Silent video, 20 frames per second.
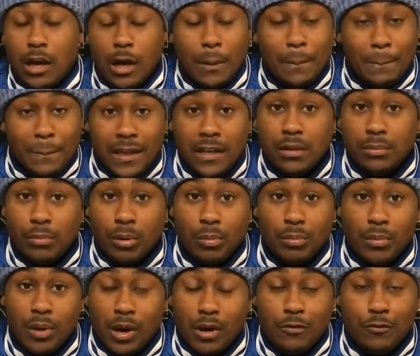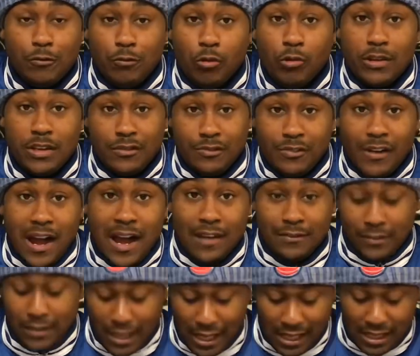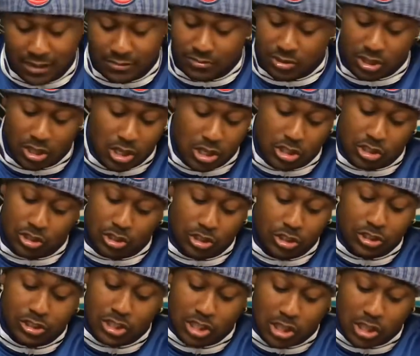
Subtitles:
a minimum of 45 games. So you're